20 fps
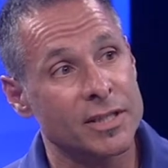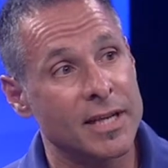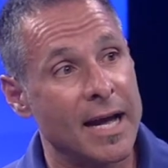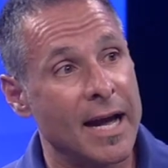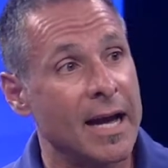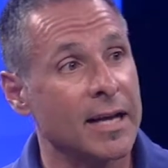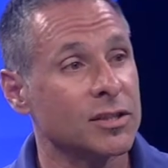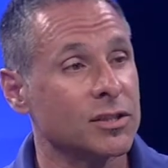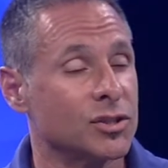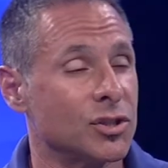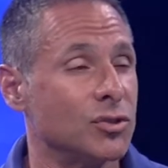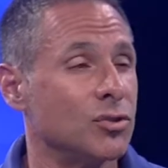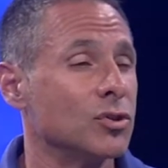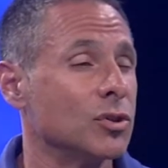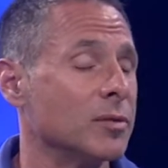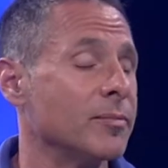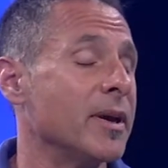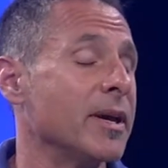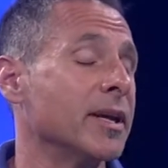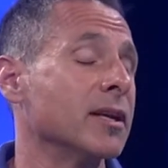to ask so you
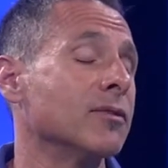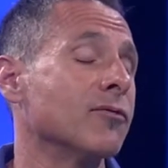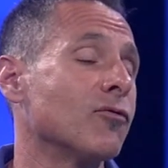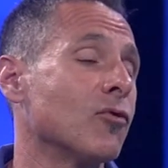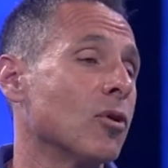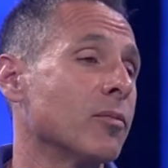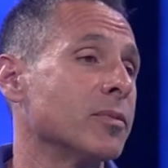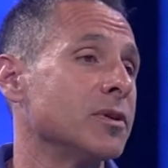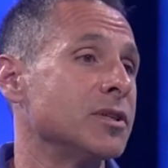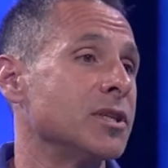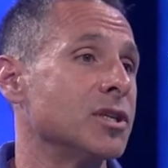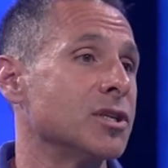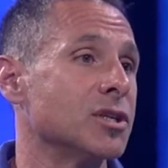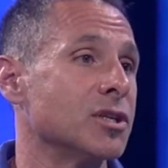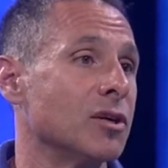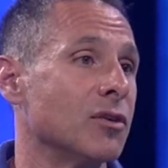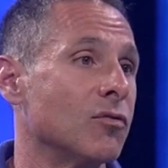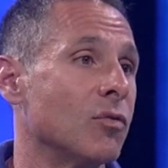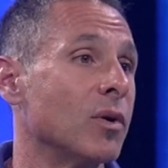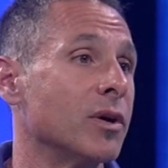can make an informed decision
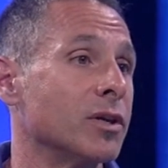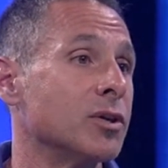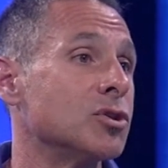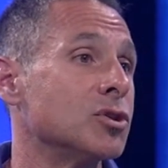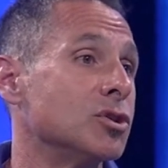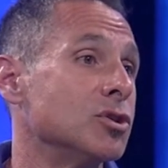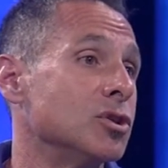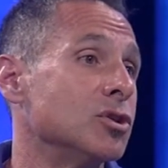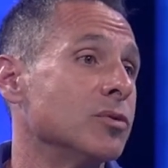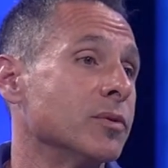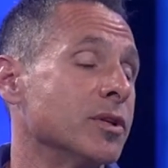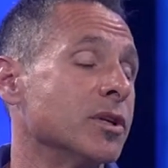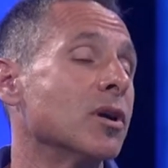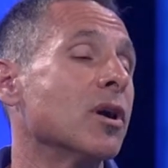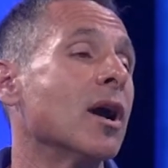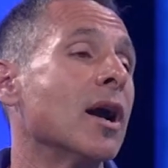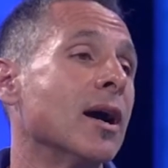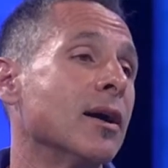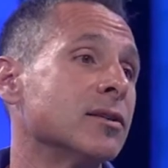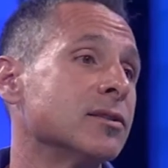of what you should do in your
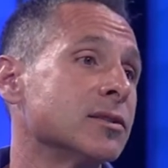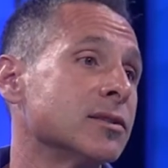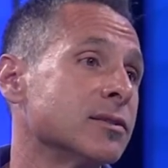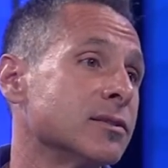house.